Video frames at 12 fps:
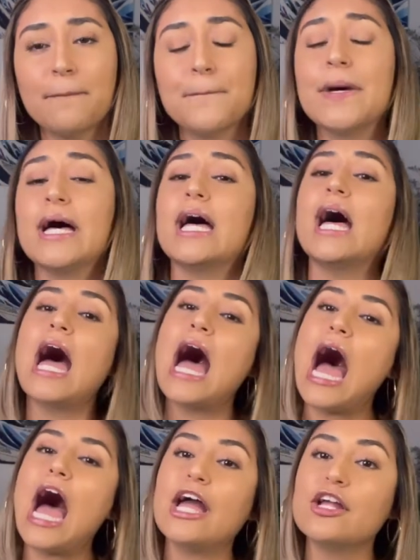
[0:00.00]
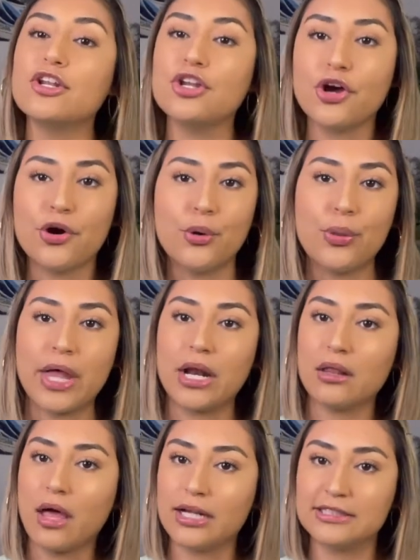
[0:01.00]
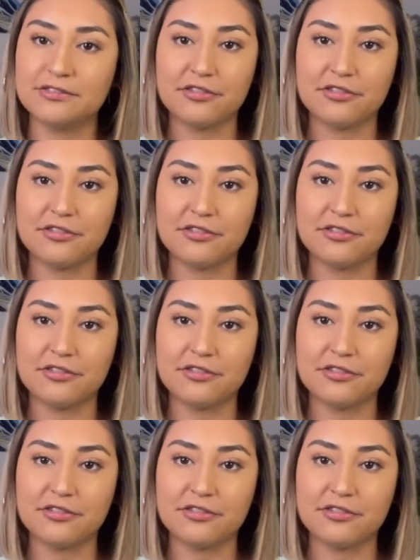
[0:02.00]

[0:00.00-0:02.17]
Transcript: but I know that a lot of different